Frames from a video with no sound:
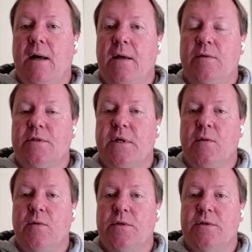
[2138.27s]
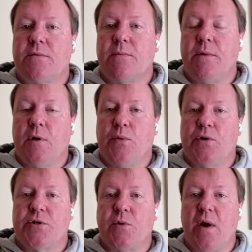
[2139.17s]
He was, you know,
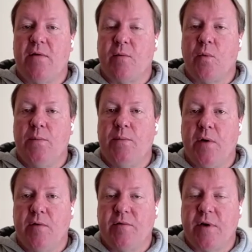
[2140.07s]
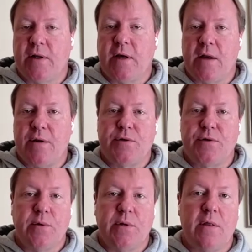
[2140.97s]
pushed away from one boat and finally got
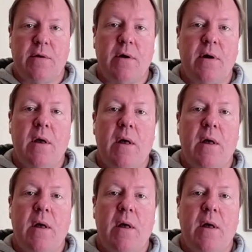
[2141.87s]
into another,